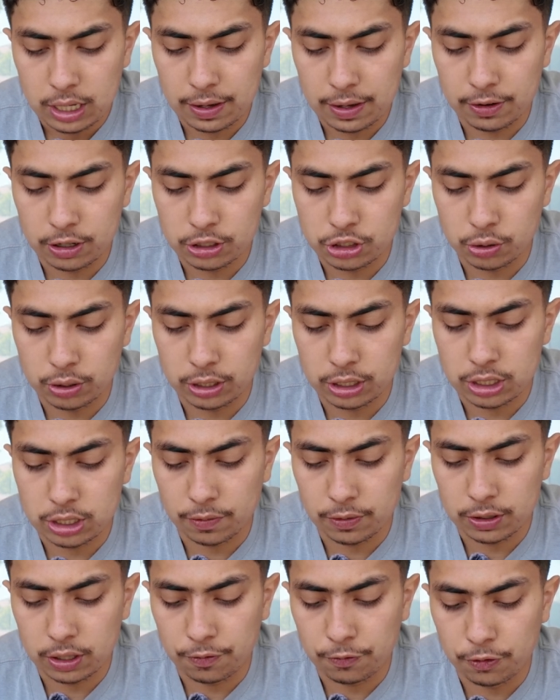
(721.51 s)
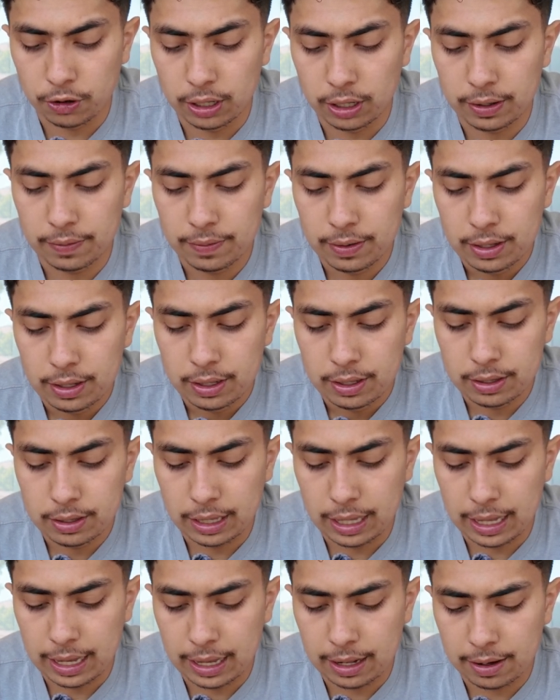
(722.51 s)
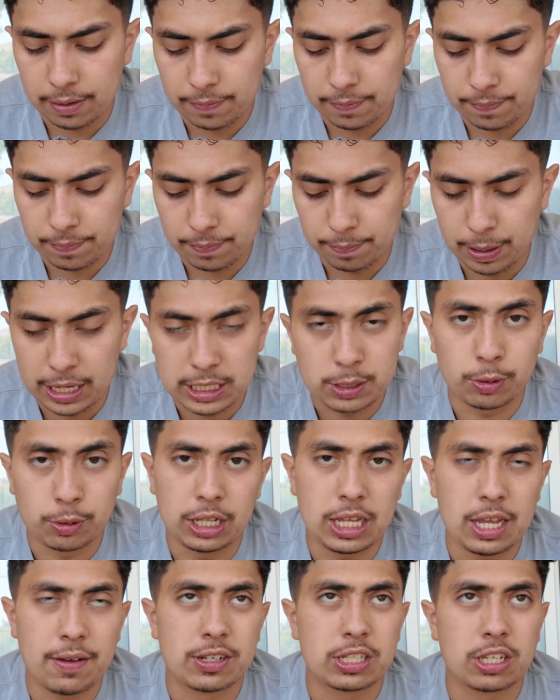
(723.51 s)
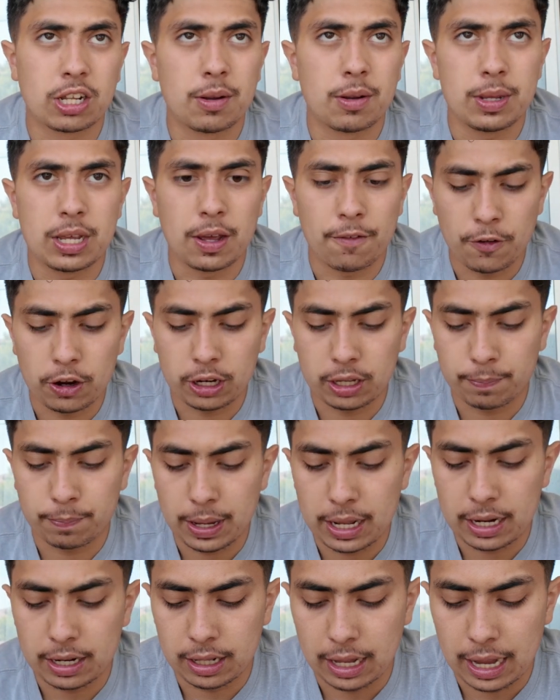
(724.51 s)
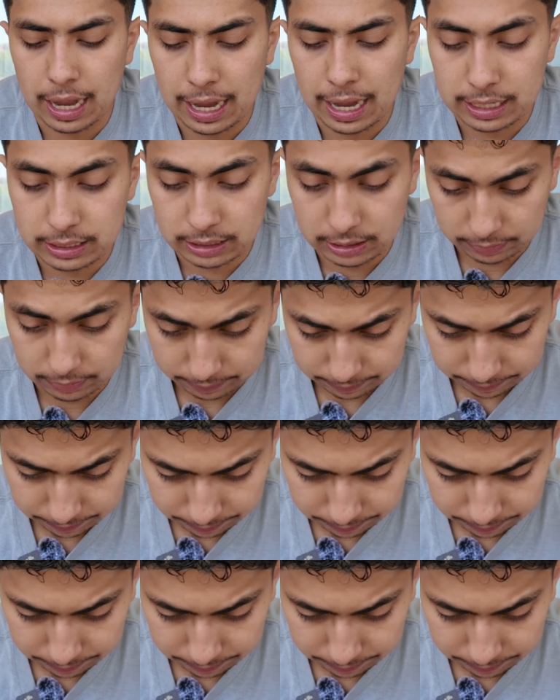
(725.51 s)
If you're shooting yourself on the foot, then best believe it's going to be a fucking pain in the ass